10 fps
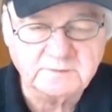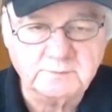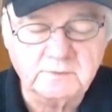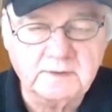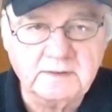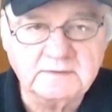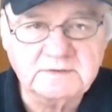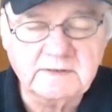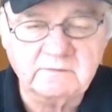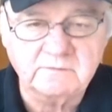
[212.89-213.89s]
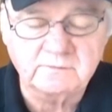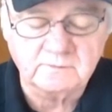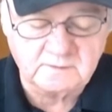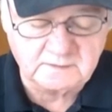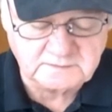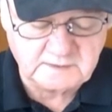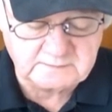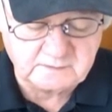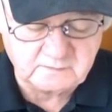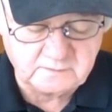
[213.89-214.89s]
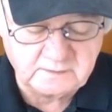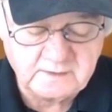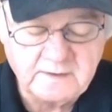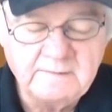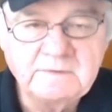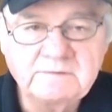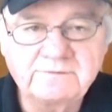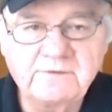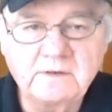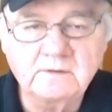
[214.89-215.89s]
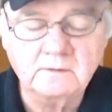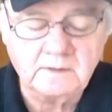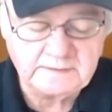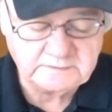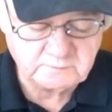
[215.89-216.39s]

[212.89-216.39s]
sprinting at 7 furlongs on the dirt. Finger Lakes